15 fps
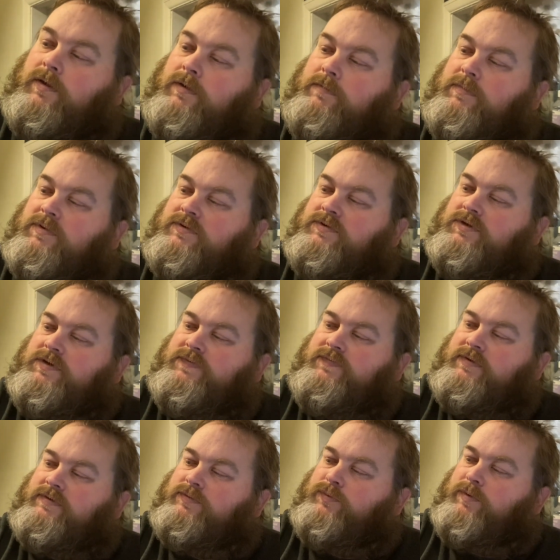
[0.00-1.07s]

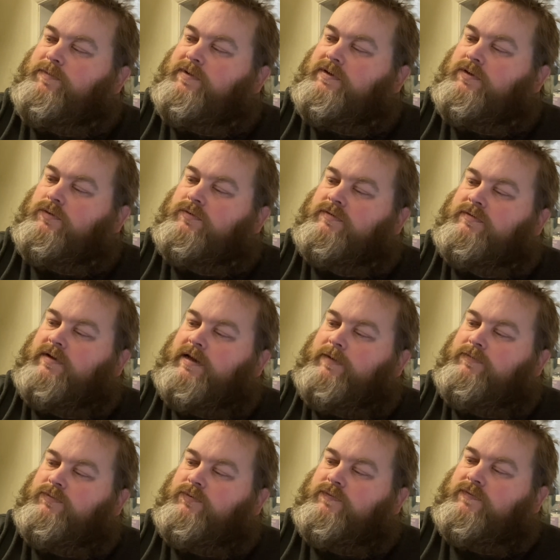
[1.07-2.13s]
Mischievous Women Who
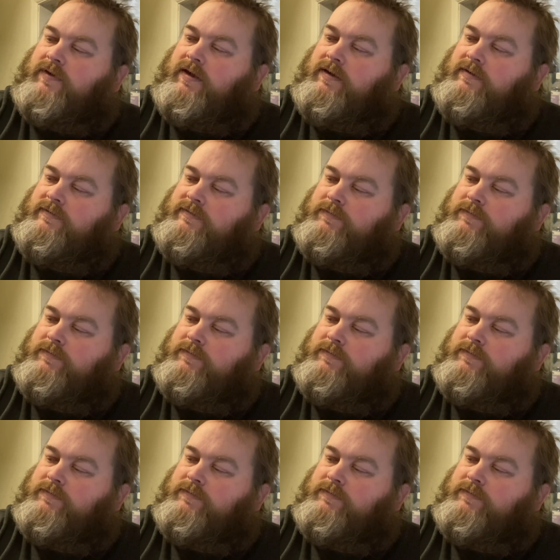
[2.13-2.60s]
Slept with Kings